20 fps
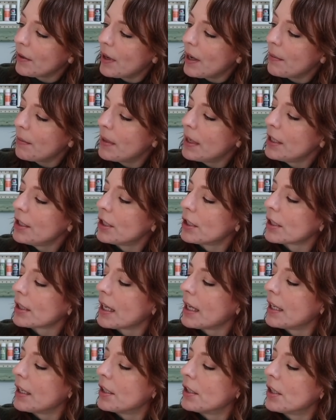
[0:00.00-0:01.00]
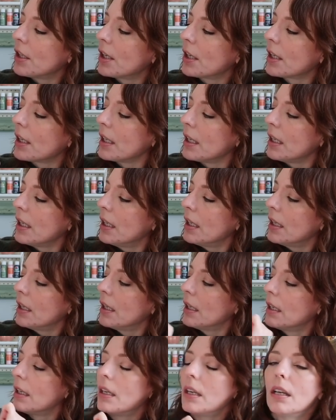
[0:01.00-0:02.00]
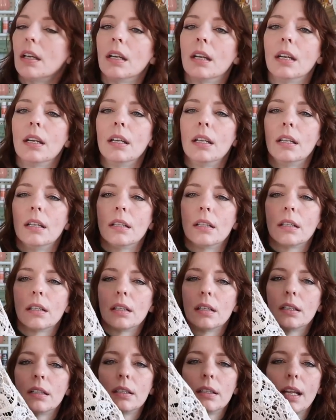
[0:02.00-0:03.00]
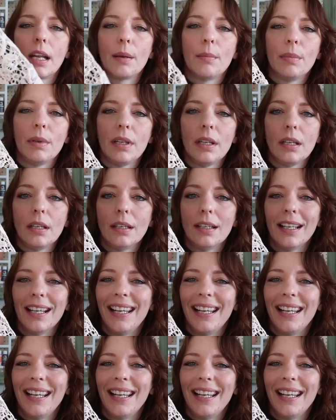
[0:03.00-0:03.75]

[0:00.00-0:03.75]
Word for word: I might just kind of tuck it in and let it be.